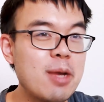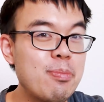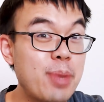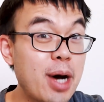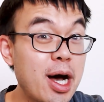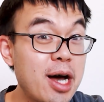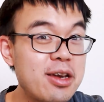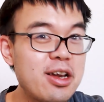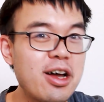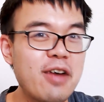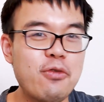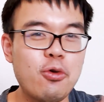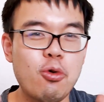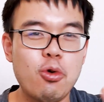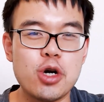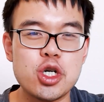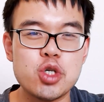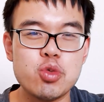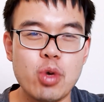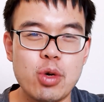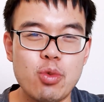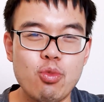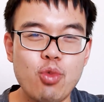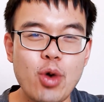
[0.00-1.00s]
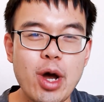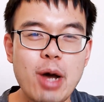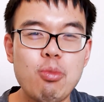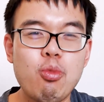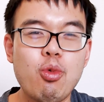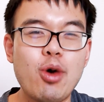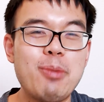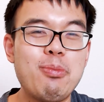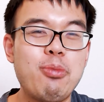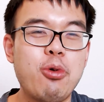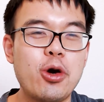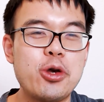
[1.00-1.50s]
but of course when web
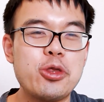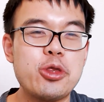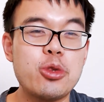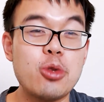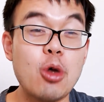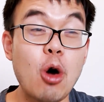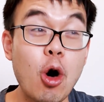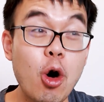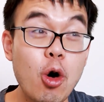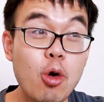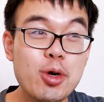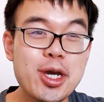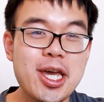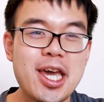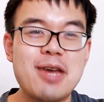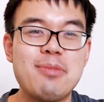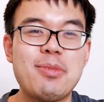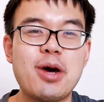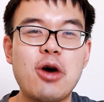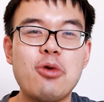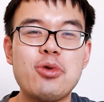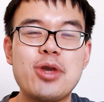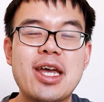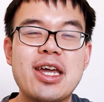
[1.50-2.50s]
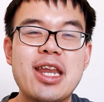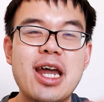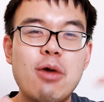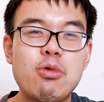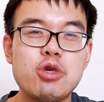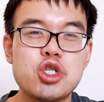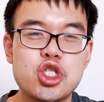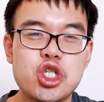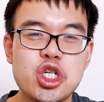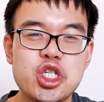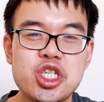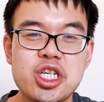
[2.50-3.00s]
1.0 came out and I
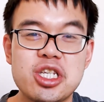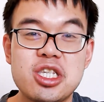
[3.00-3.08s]
was just